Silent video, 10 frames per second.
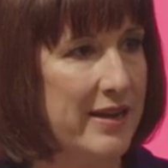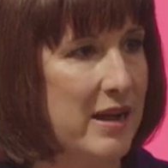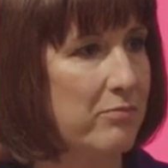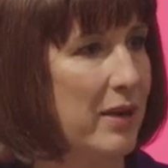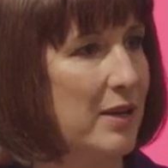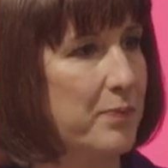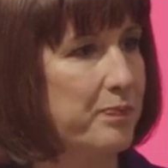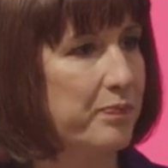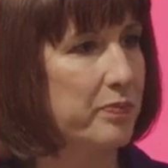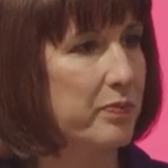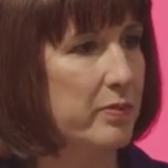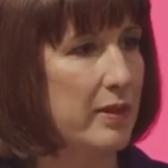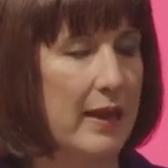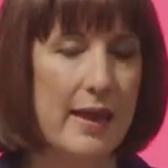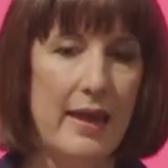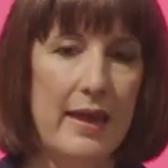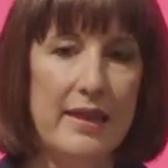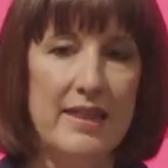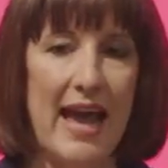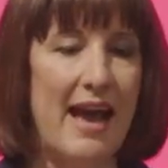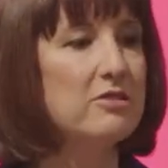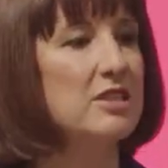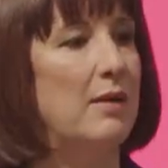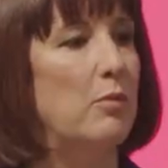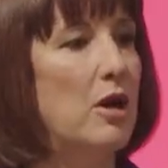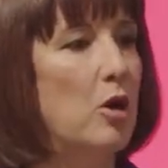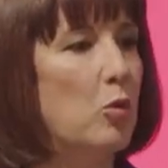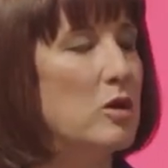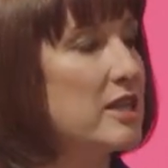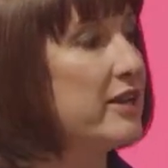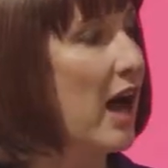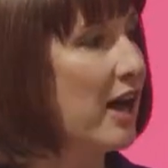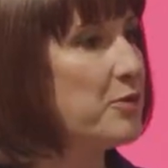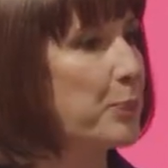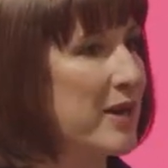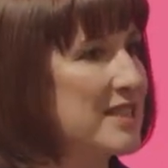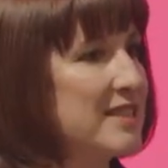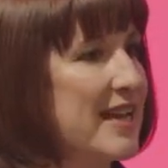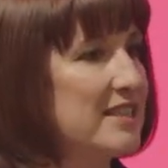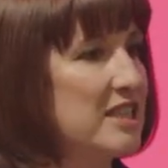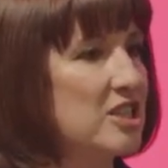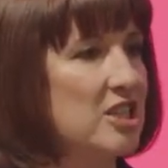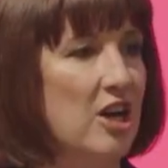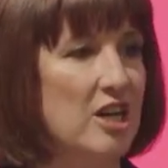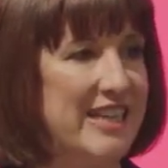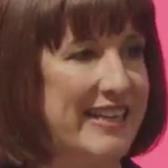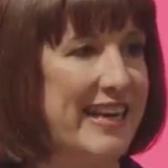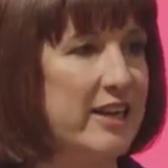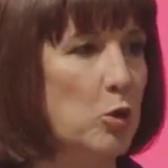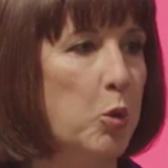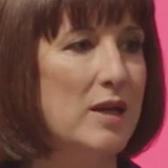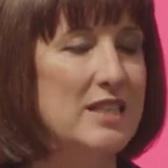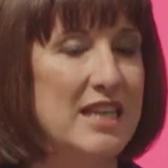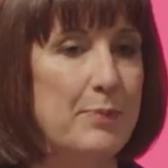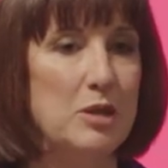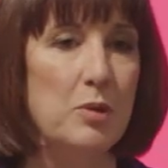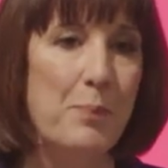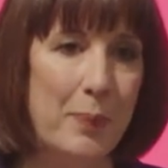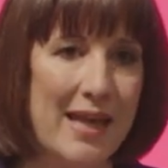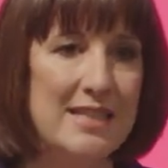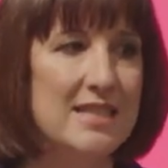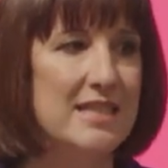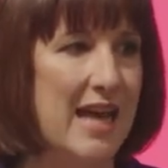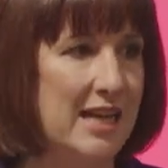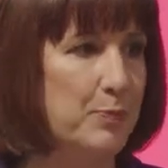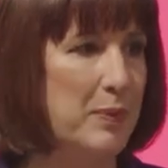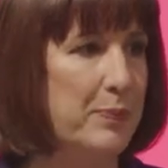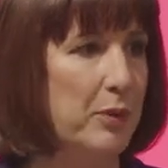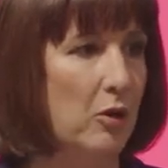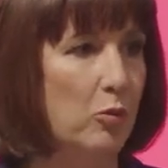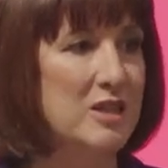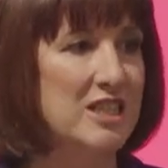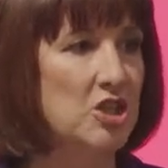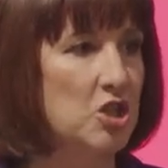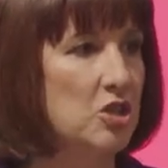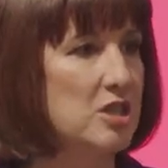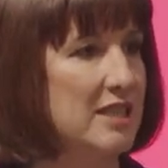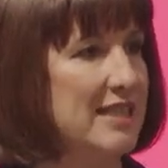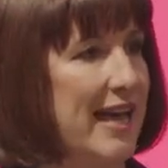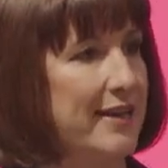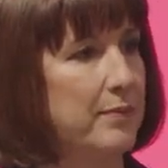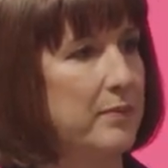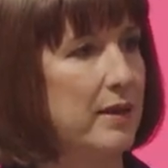in number. The outcome was an unprecedented surge in inequality between places and people, which endures today.